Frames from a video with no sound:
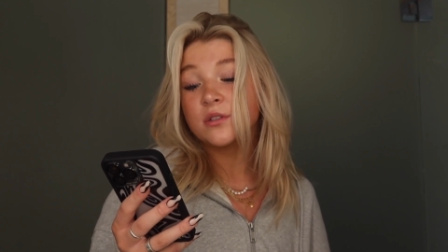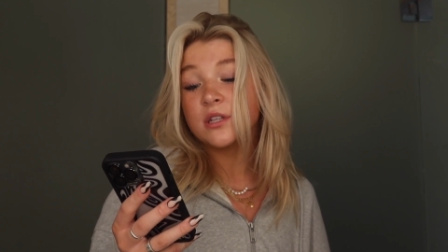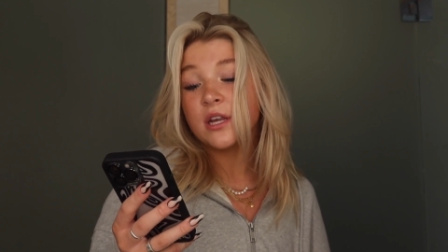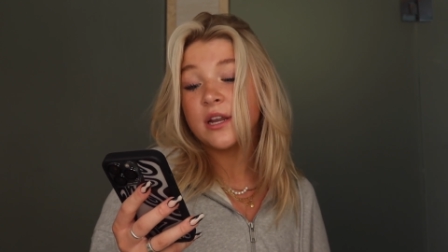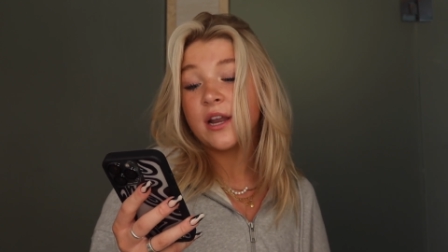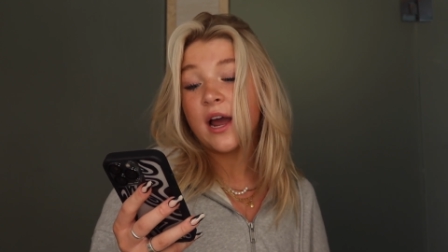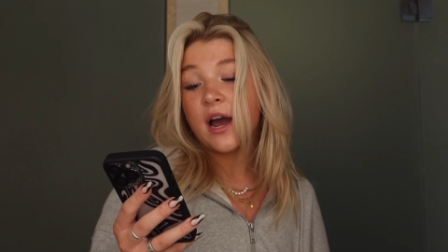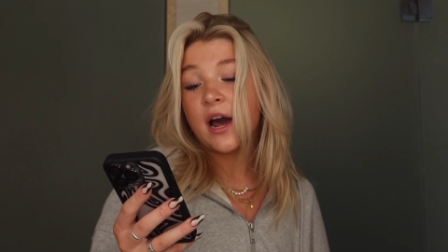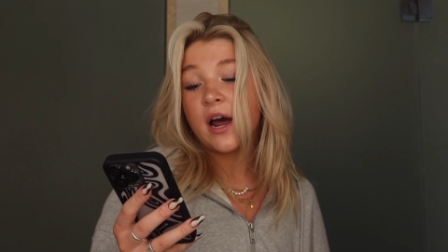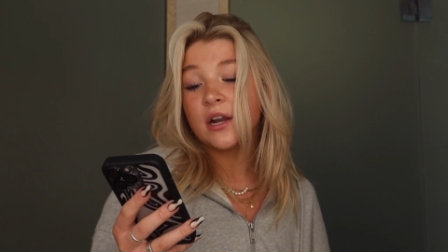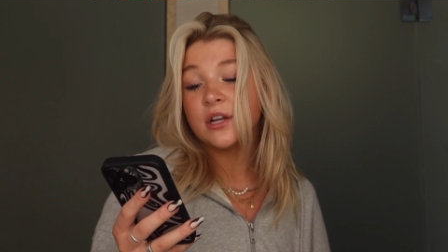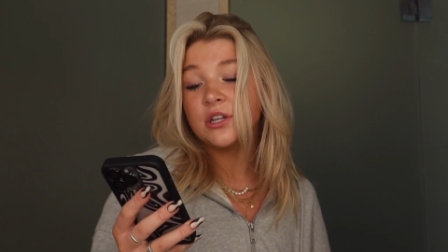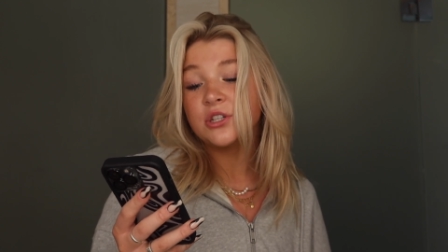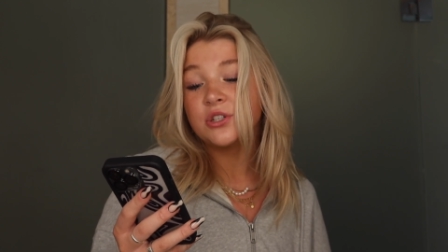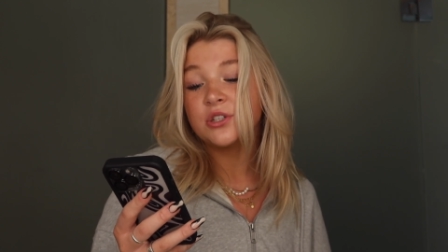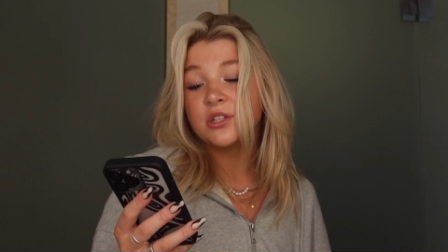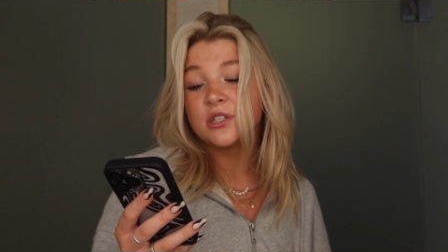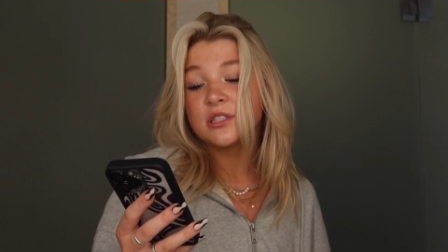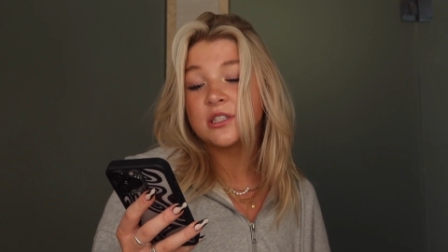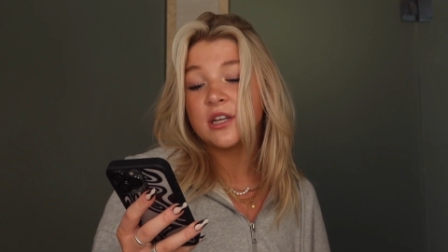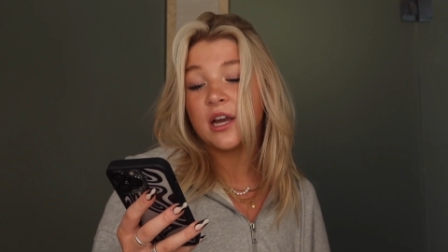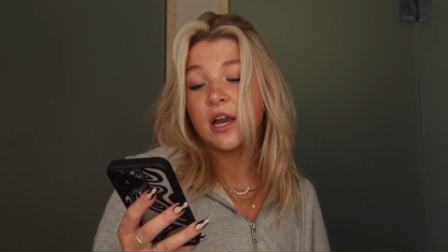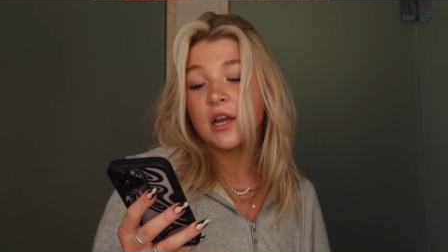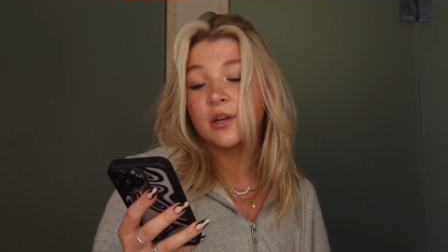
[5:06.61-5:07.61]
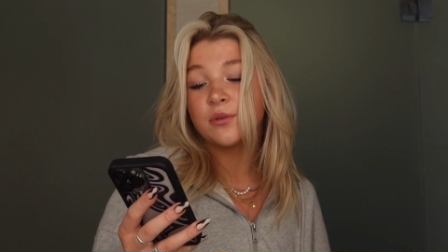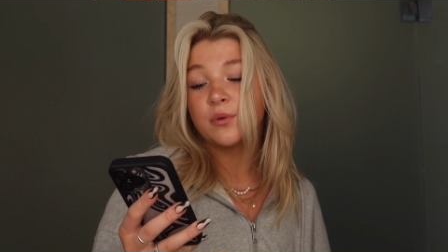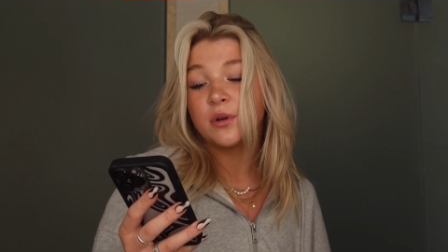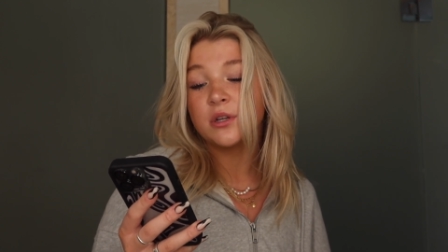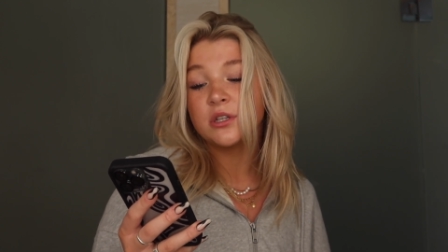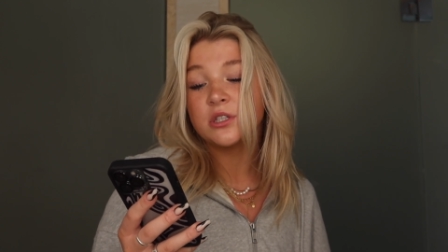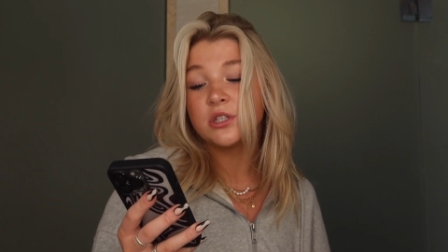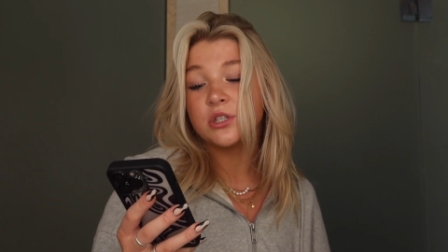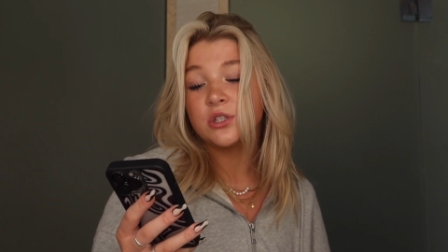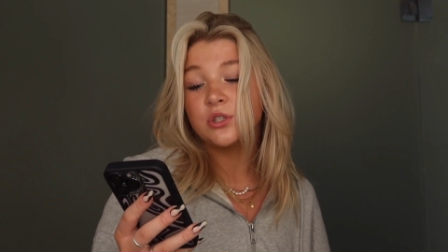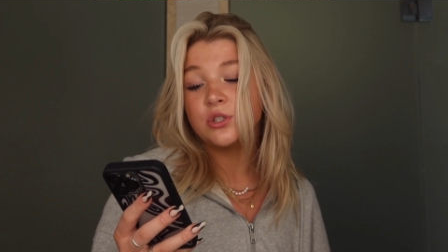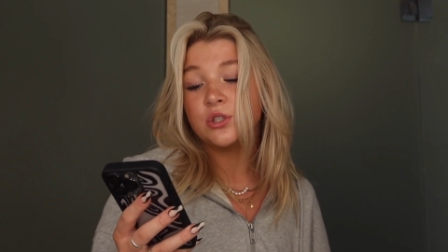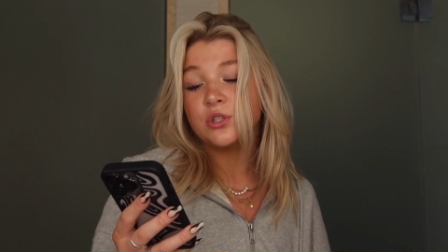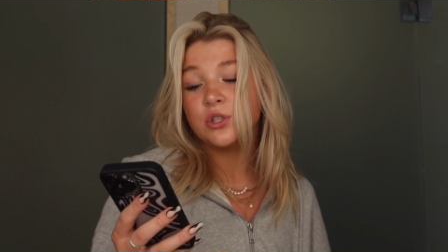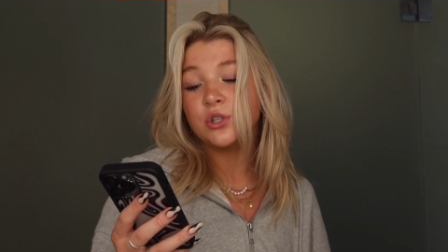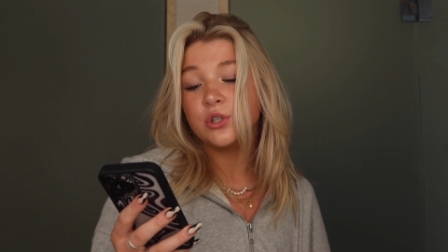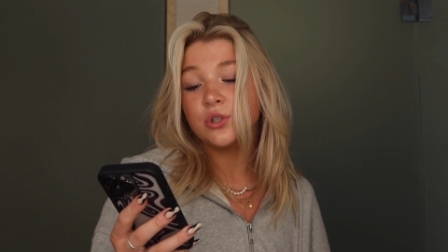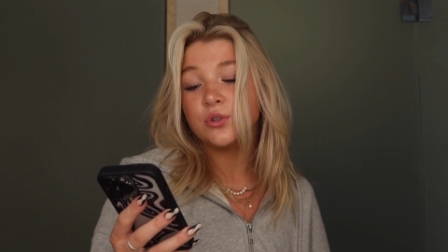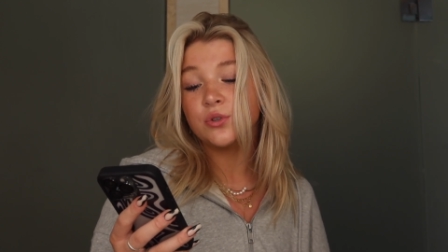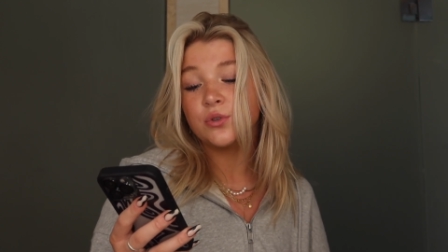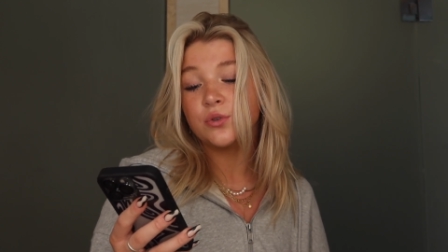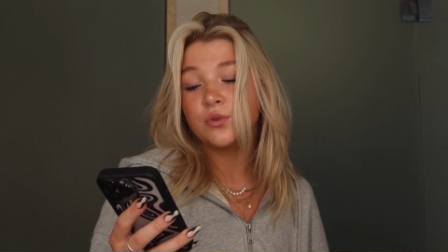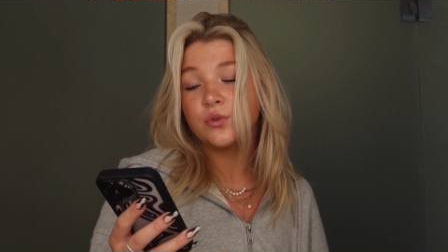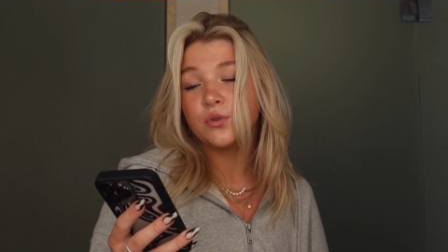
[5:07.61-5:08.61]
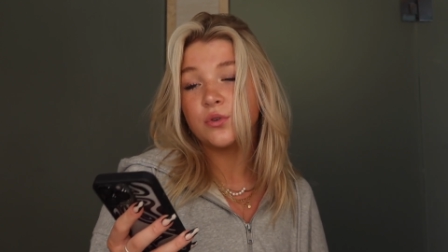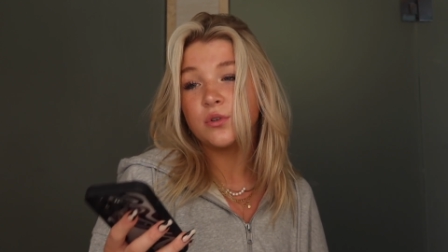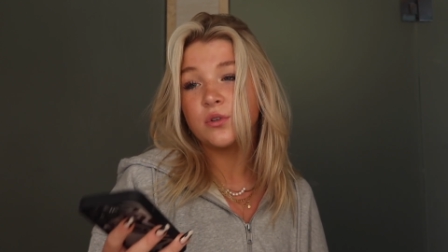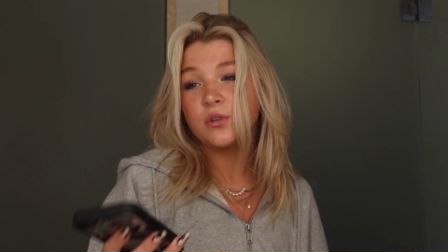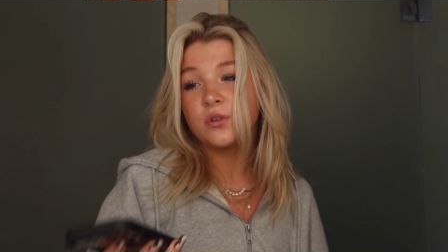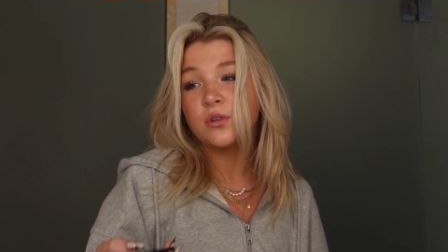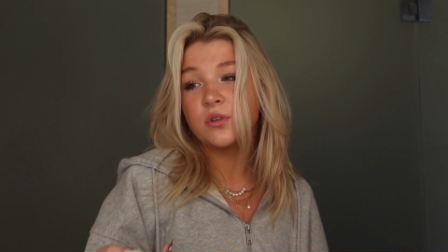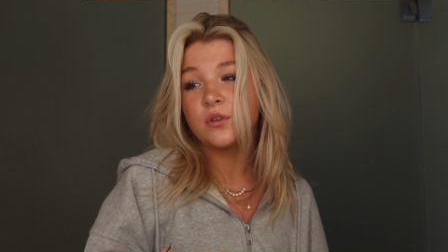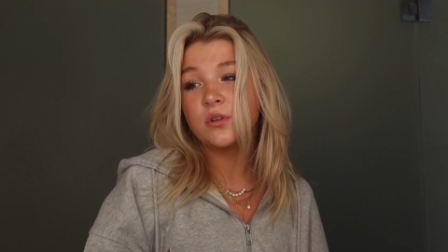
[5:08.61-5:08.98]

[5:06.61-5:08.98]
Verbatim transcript: and how did you decide what to do?